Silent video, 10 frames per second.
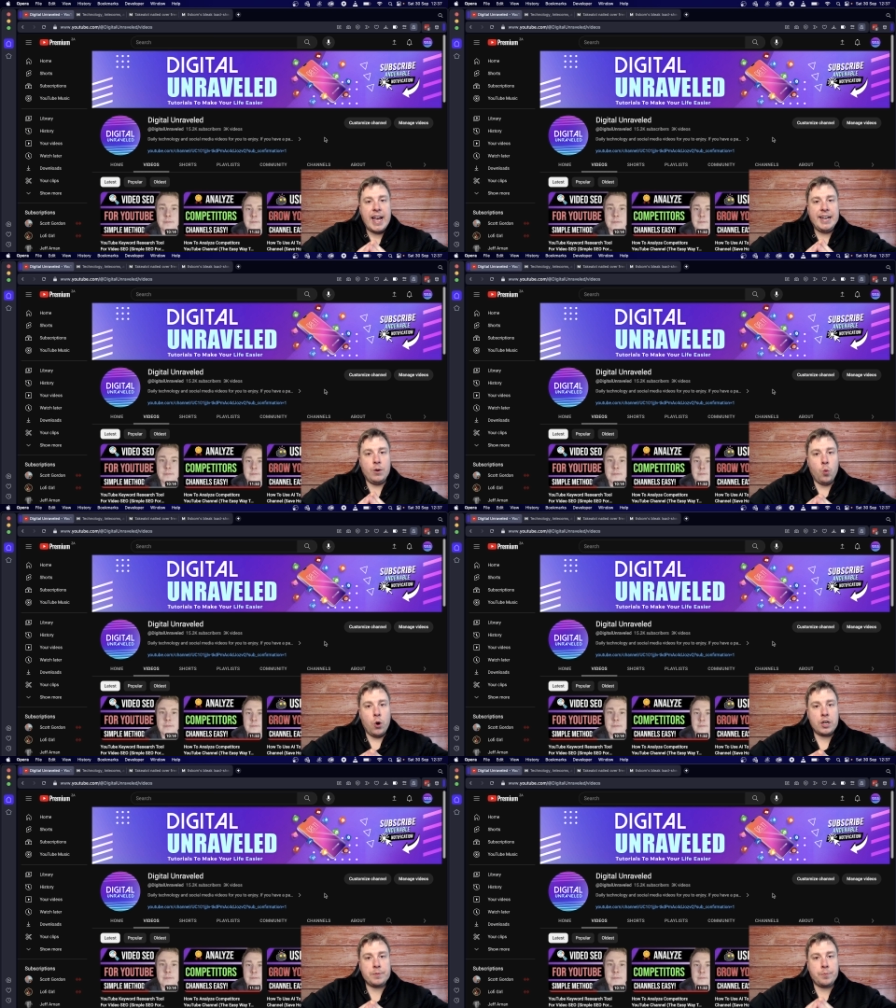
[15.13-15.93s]
and it
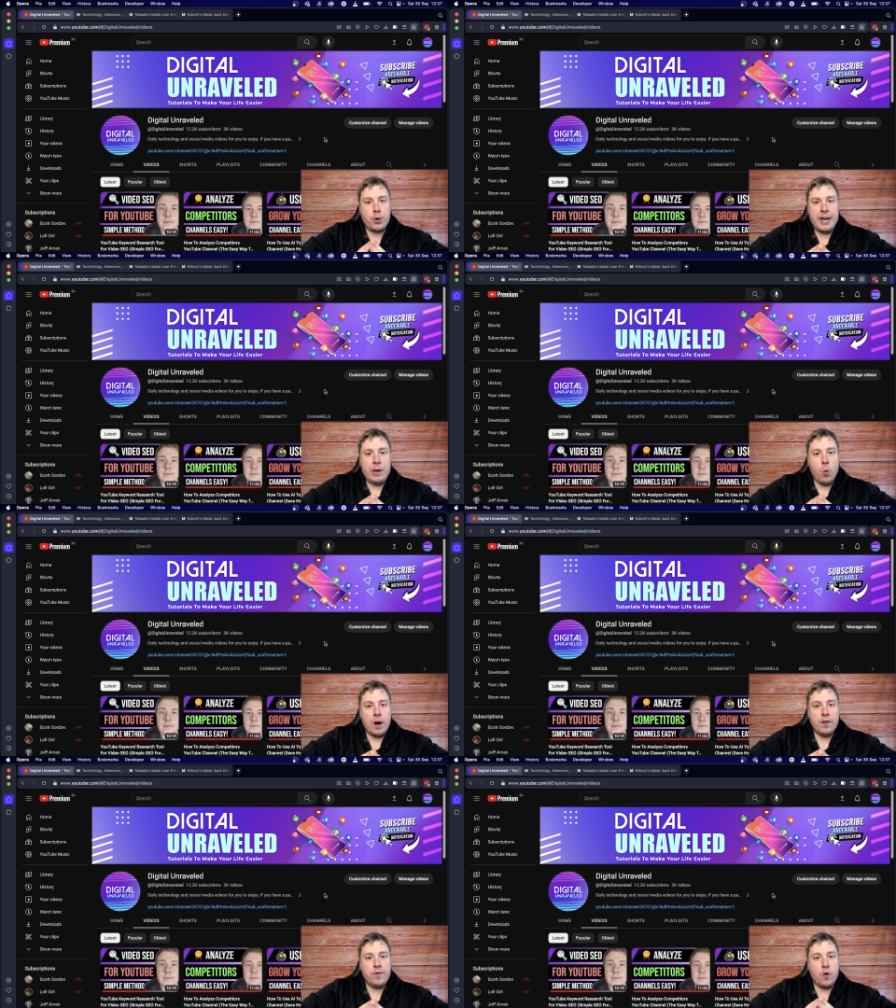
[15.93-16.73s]
works pretty
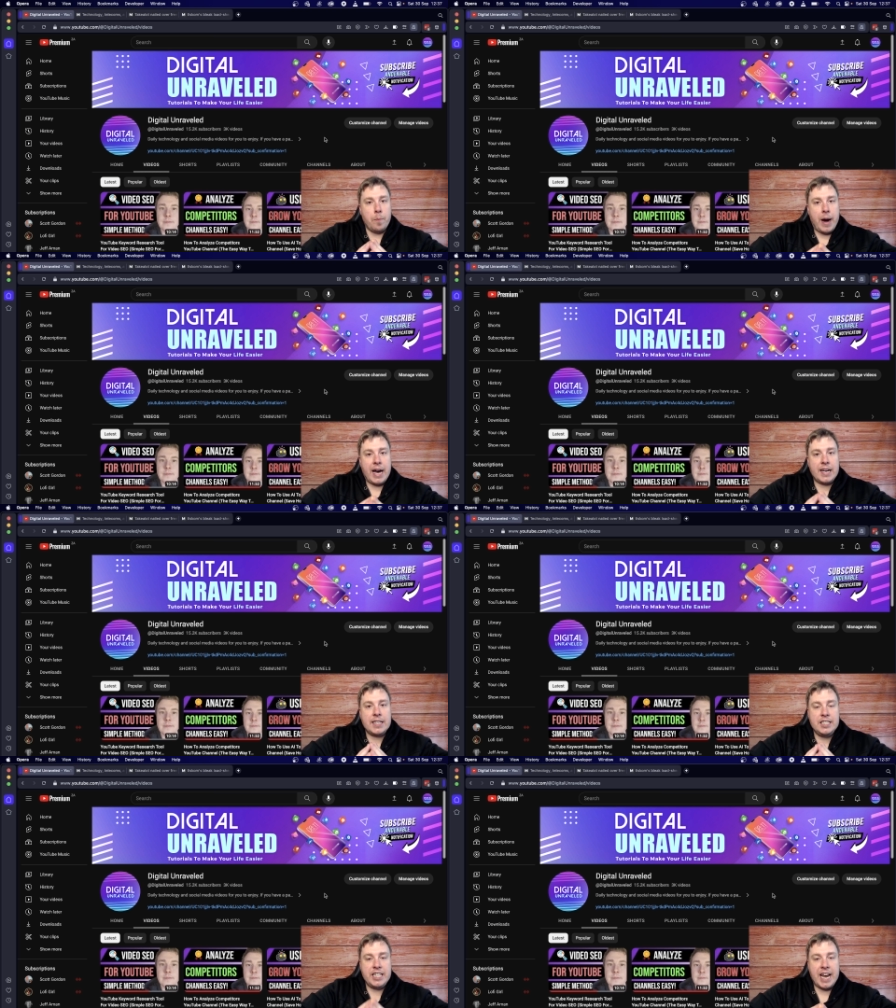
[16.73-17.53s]
well for my
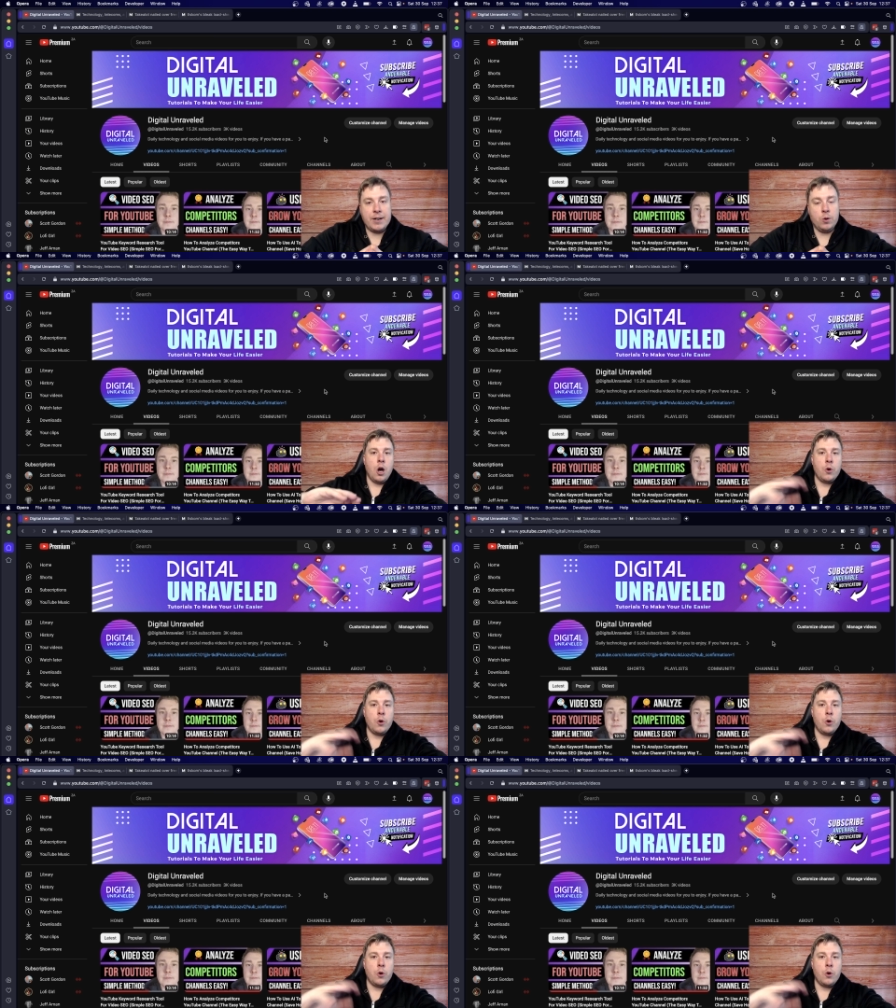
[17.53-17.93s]
channel.